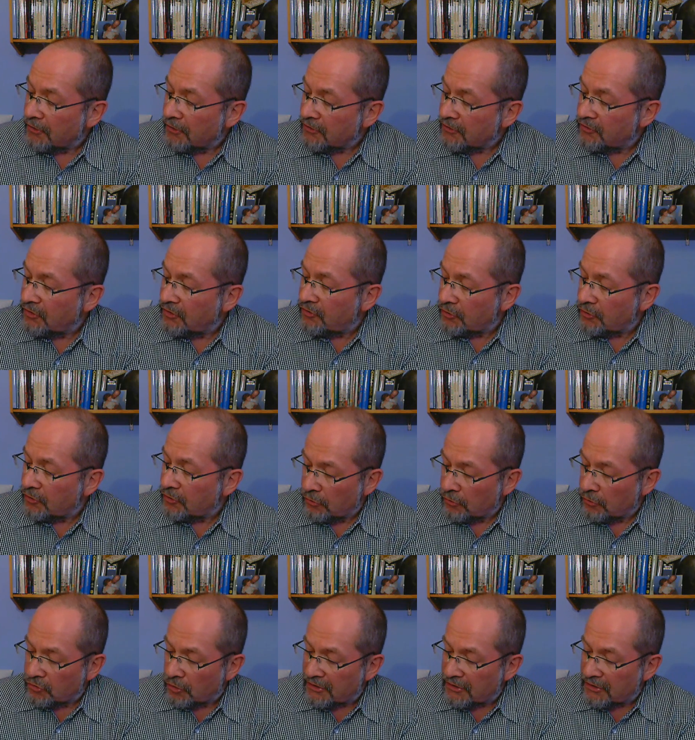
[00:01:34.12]
Francisco
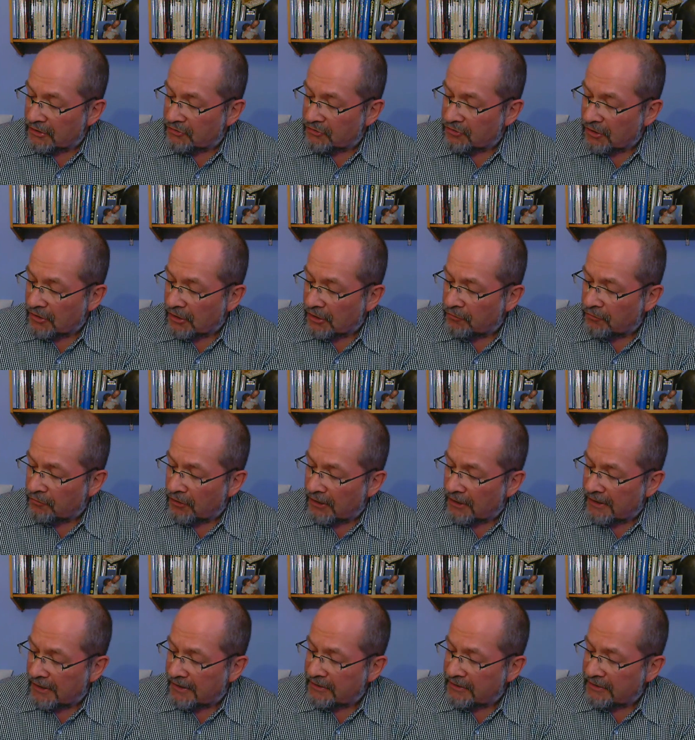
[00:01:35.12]
Tomás y
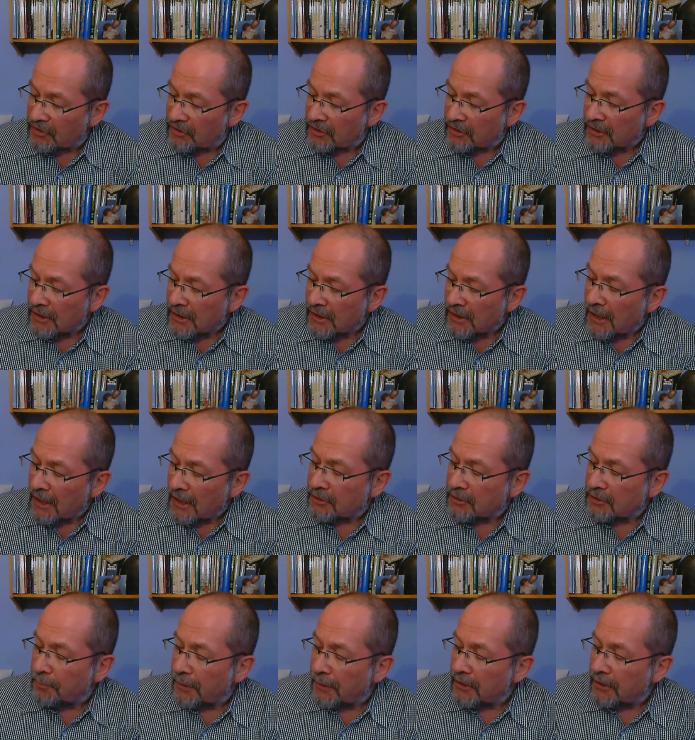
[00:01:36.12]
Valiente and
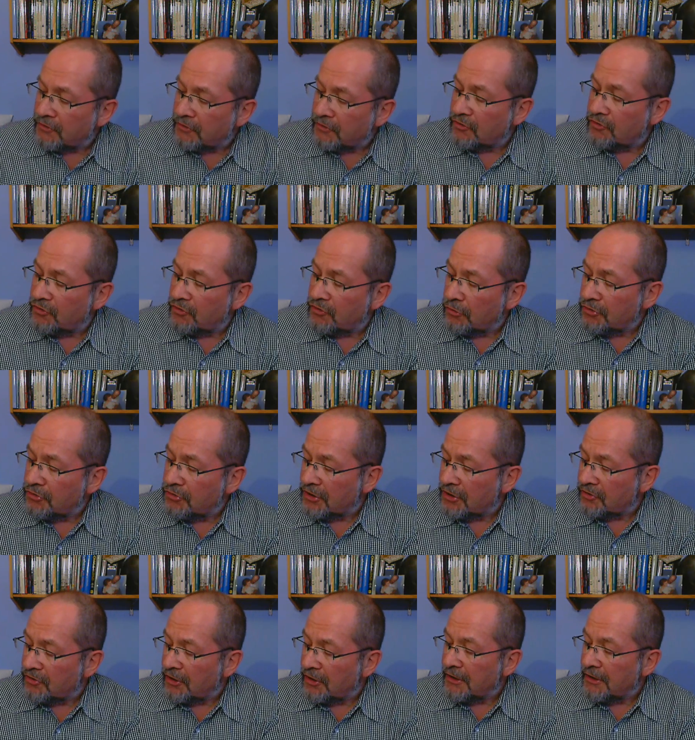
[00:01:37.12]
a Basque
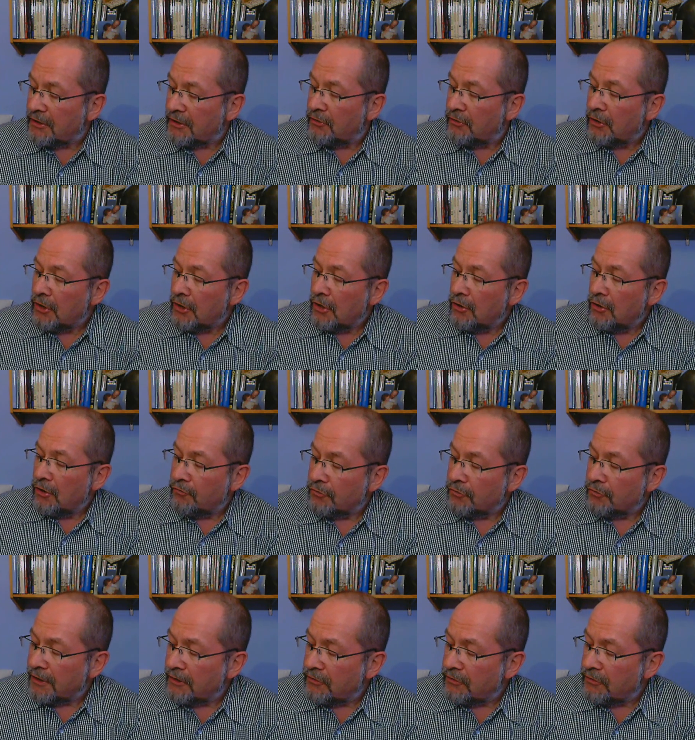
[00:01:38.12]
socialist leader,
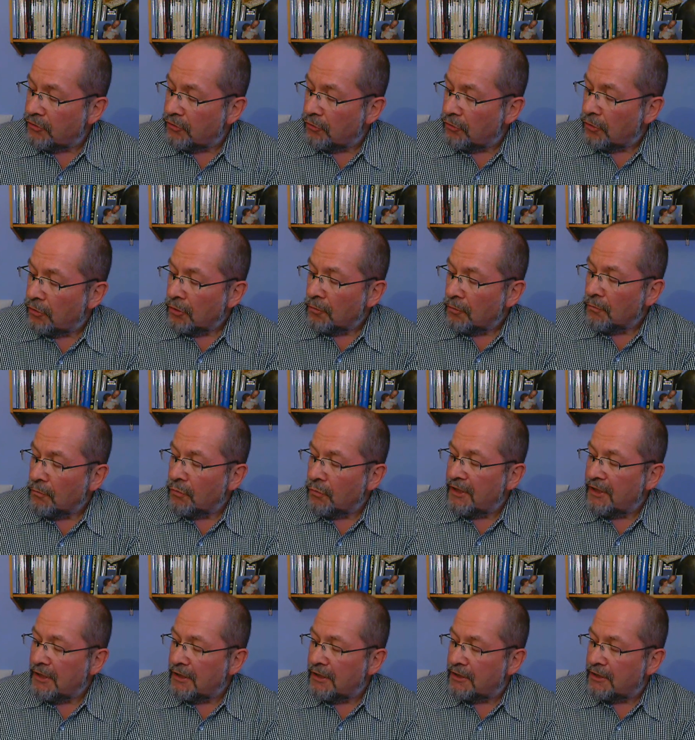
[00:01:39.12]
Fernando
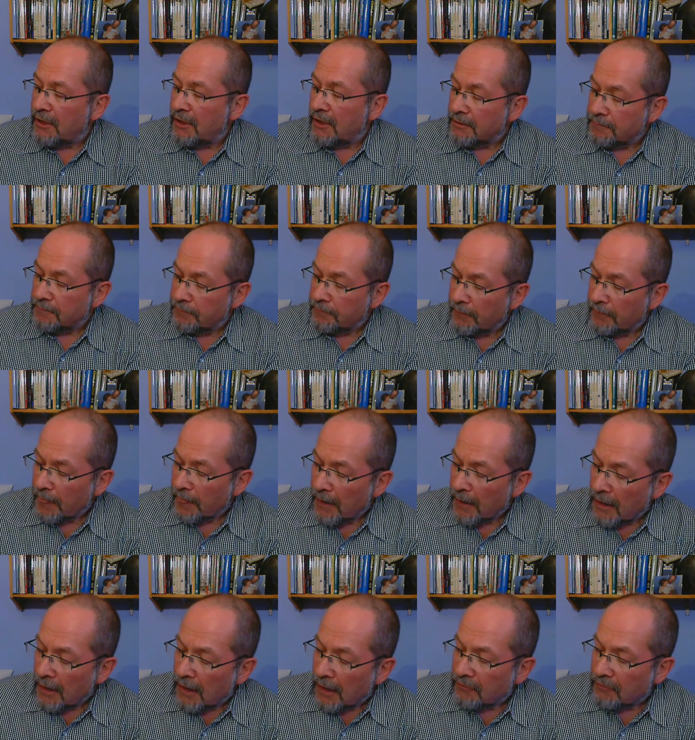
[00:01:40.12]
Mejía.
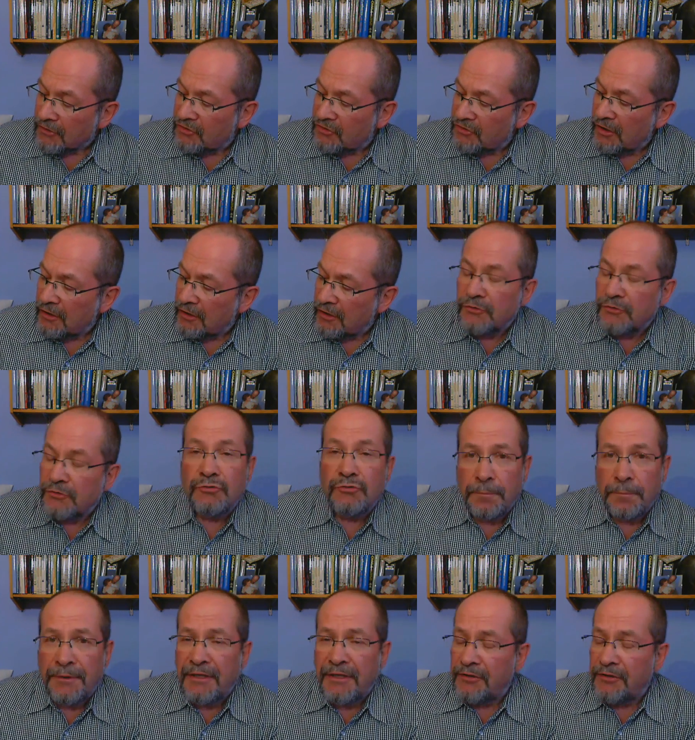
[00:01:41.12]
The scene was
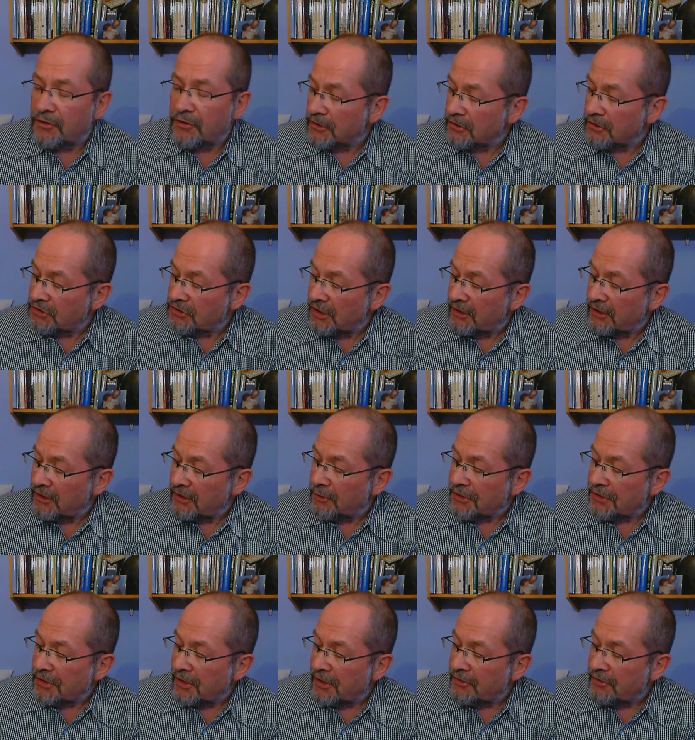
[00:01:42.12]
repeated in
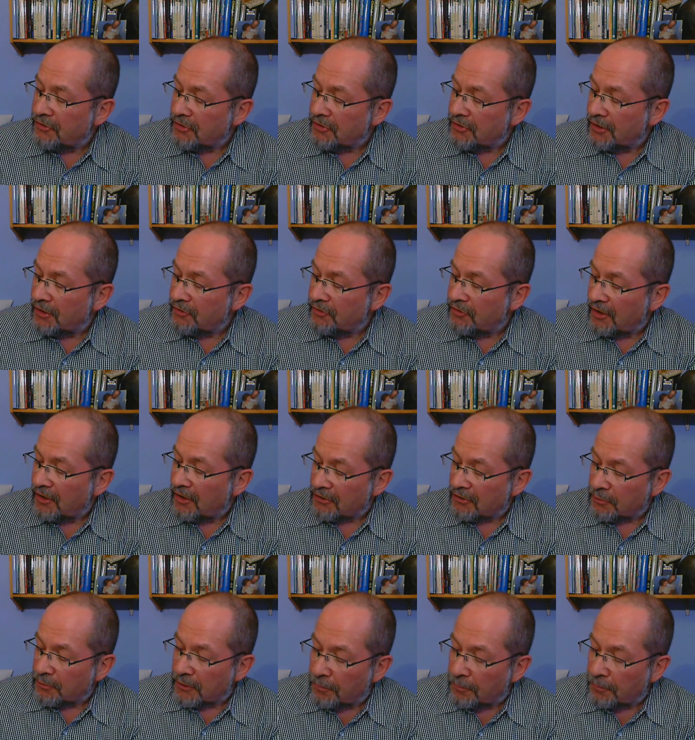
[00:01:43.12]
January
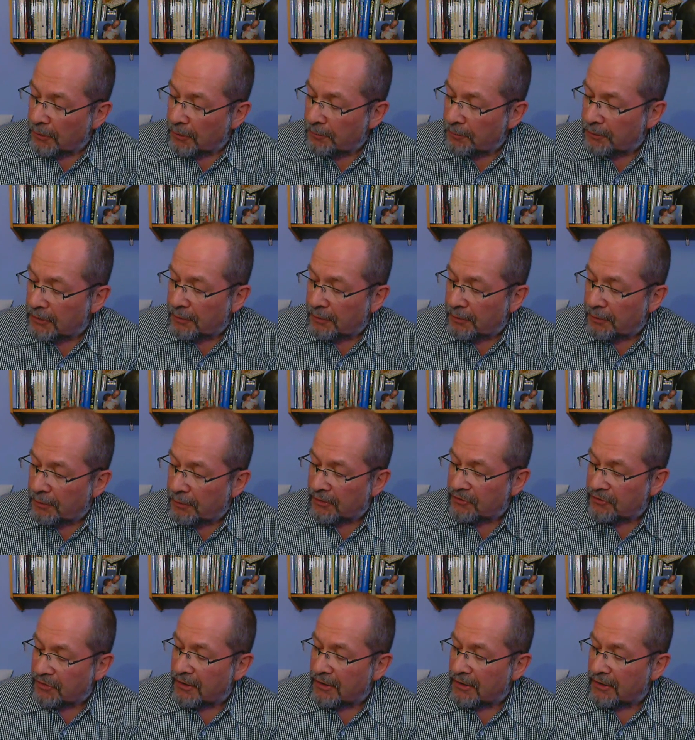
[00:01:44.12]
1998 when a Popular
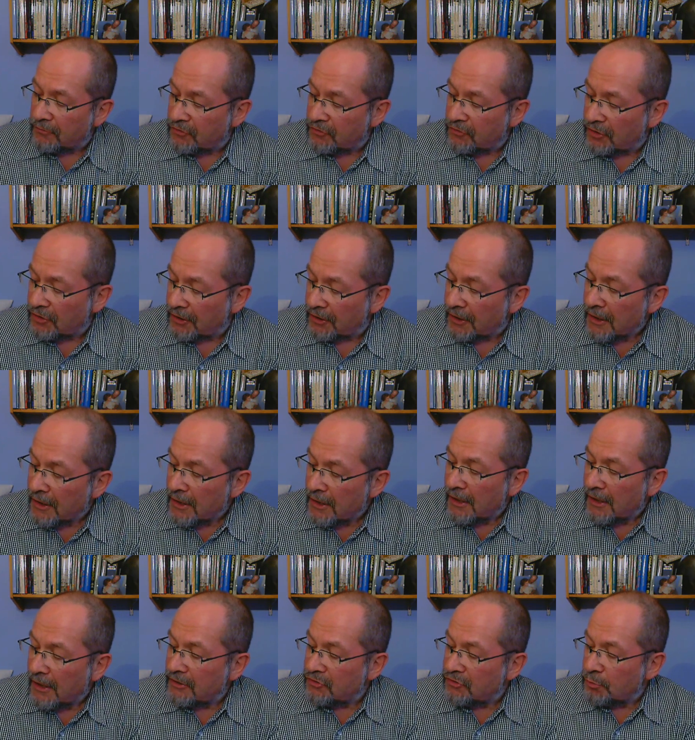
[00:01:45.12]
Party councillor
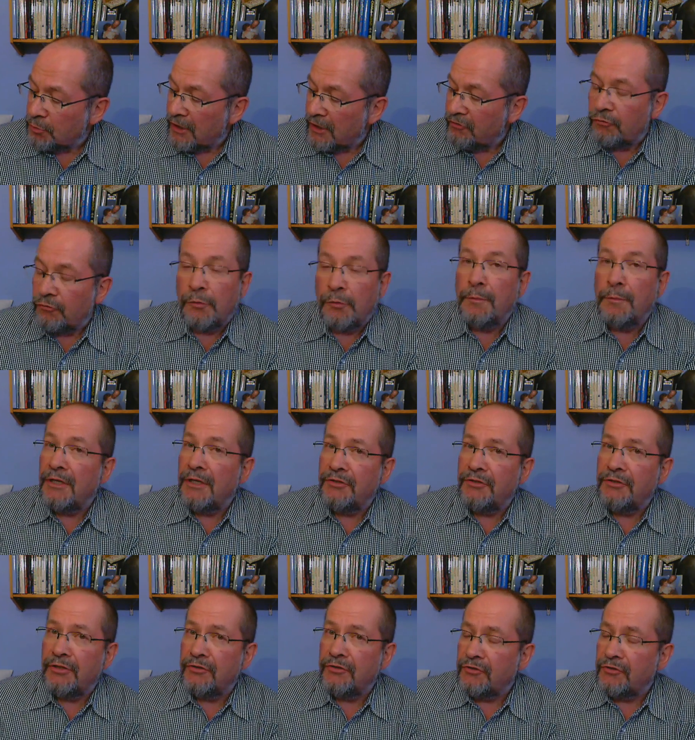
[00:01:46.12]
and his wife were
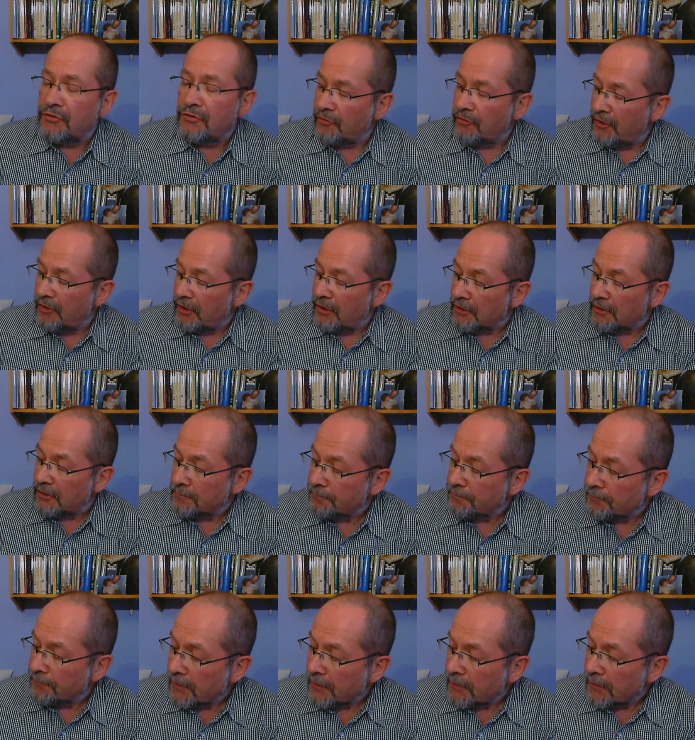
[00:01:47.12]
murdered in Seville.